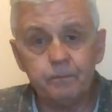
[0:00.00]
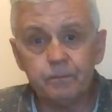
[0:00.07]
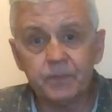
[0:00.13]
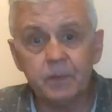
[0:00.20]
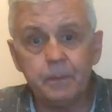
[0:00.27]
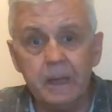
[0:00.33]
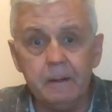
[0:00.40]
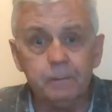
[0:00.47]
the
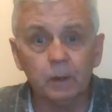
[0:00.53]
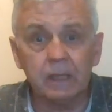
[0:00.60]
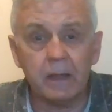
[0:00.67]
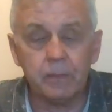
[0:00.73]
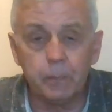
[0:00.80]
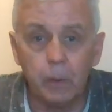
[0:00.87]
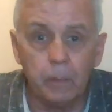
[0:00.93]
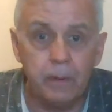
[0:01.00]
people that the
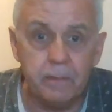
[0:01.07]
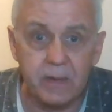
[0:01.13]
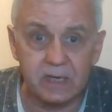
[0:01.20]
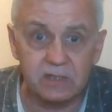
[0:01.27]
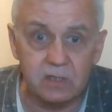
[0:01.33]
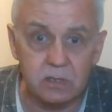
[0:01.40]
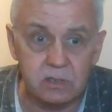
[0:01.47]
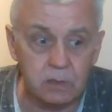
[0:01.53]
puppet
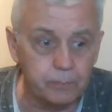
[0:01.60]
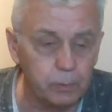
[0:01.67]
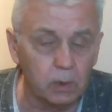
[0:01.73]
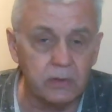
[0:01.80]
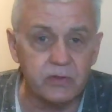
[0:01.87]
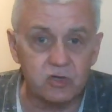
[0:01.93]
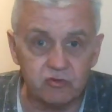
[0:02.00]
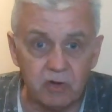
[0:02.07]
masters are pulling
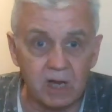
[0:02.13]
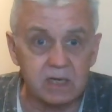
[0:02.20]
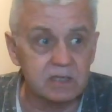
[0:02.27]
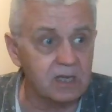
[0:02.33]
the strings,